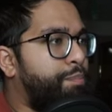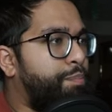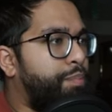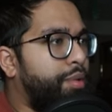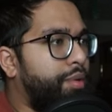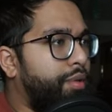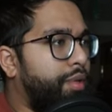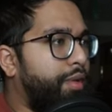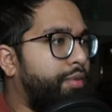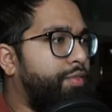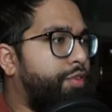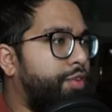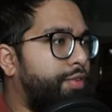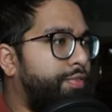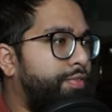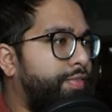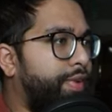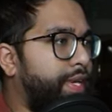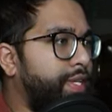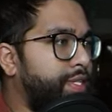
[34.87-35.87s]
for the life, your
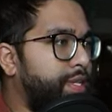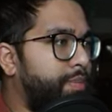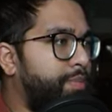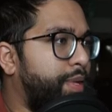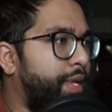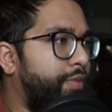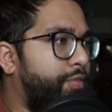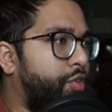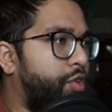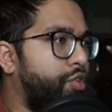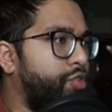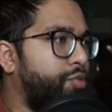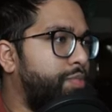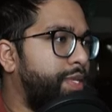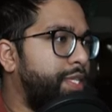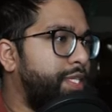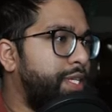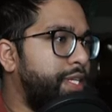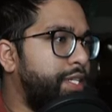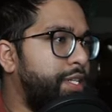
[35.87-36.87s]
face-up life cards will
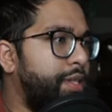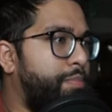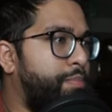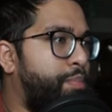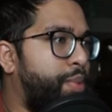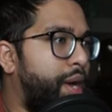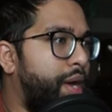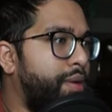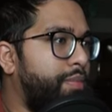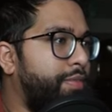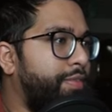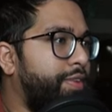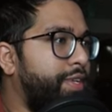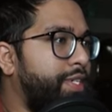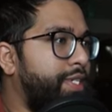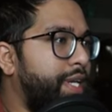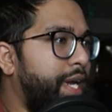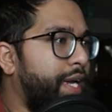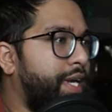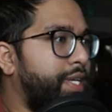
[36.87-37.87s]
be sent to the bottom of your
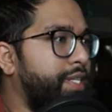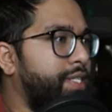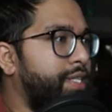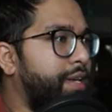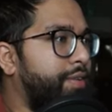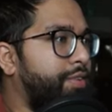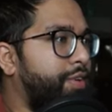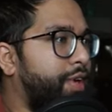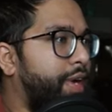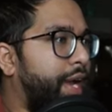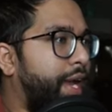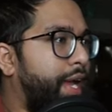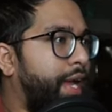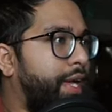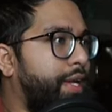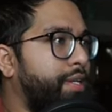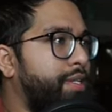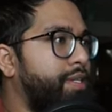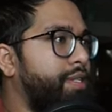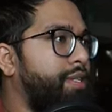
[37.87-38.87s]
deck instead of your
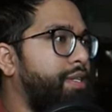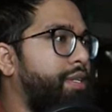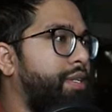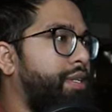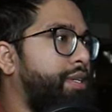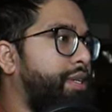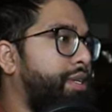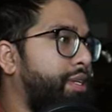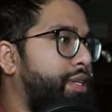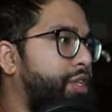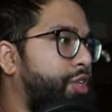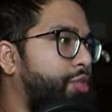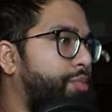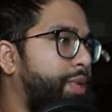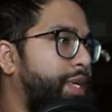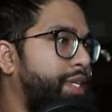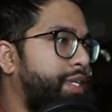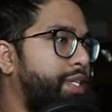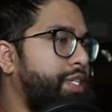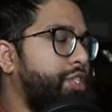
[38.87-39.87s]
hand. You
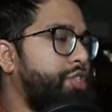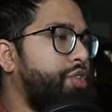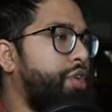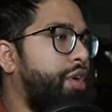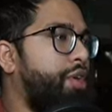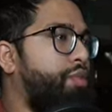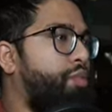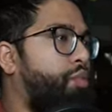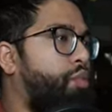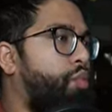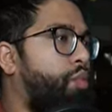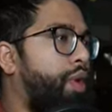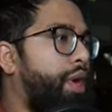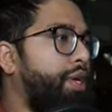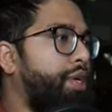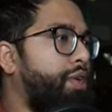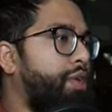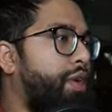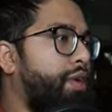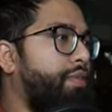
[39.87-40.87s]
may discard
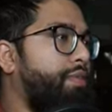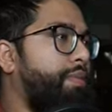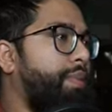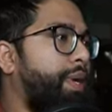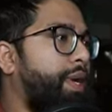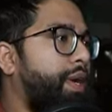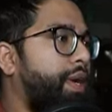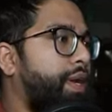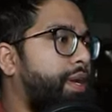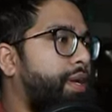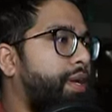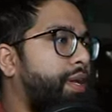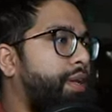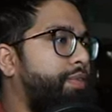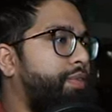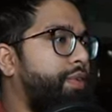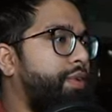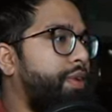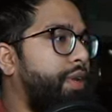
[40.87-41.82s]
one card from your hand if your